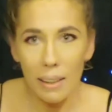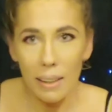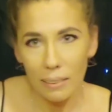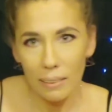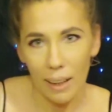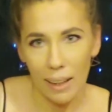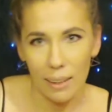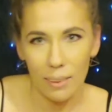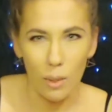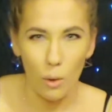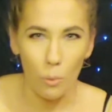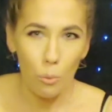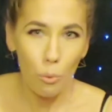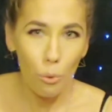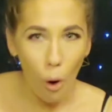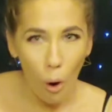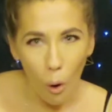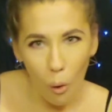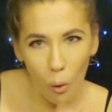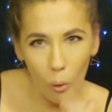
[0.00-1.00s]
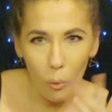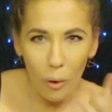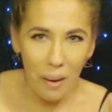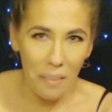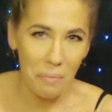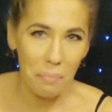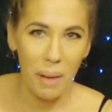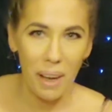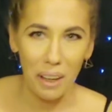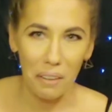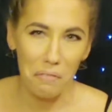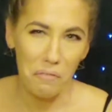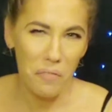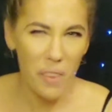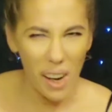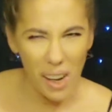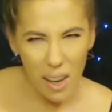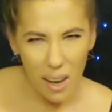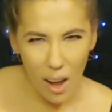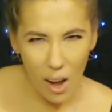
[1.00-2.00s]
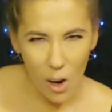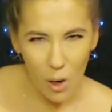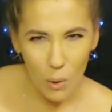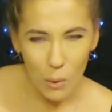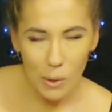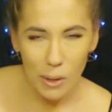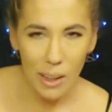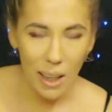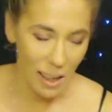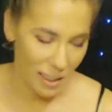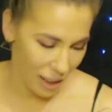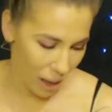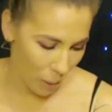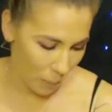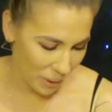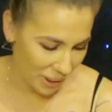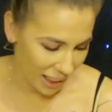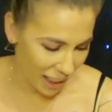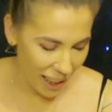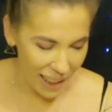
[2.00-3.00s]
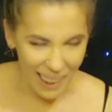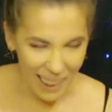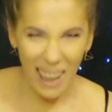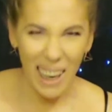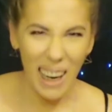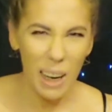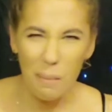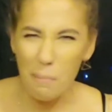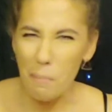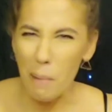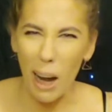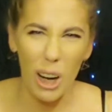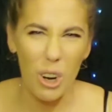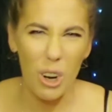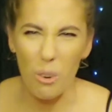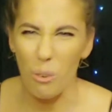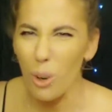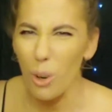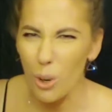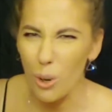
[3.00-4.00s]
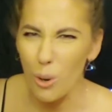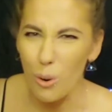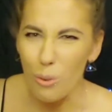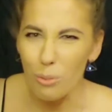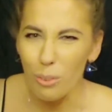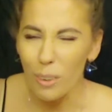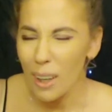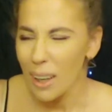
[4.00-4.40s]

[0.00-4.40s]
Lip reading: like the roll of making videos and I was like in my groove.